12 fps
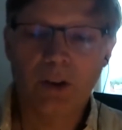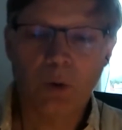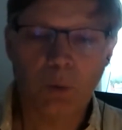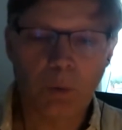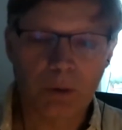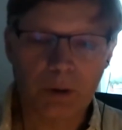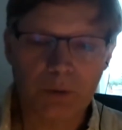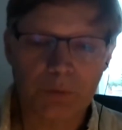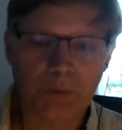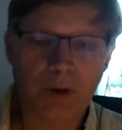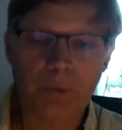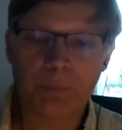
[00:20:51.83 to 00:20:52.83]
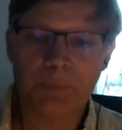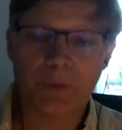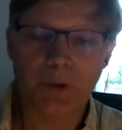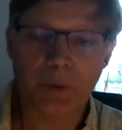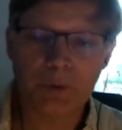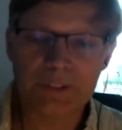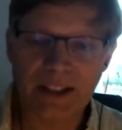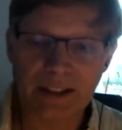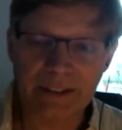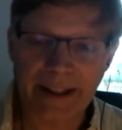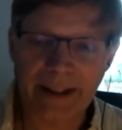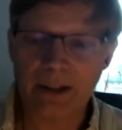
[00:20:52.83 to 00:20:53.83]
or from those
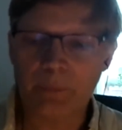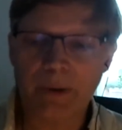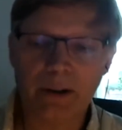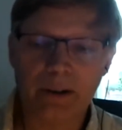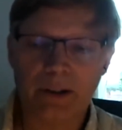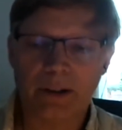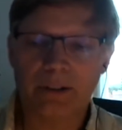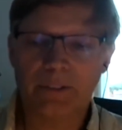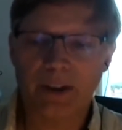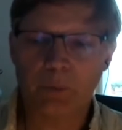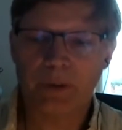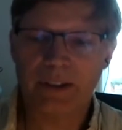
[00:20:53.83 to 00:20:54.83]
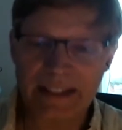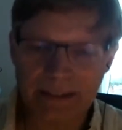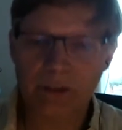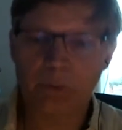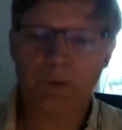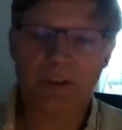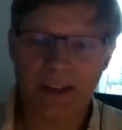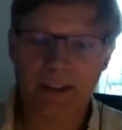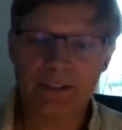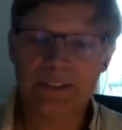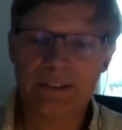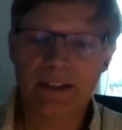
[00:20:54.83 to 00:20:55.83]
in Latin America that were dealing with
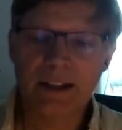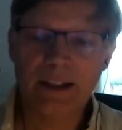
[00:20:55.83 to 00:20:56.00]
kids,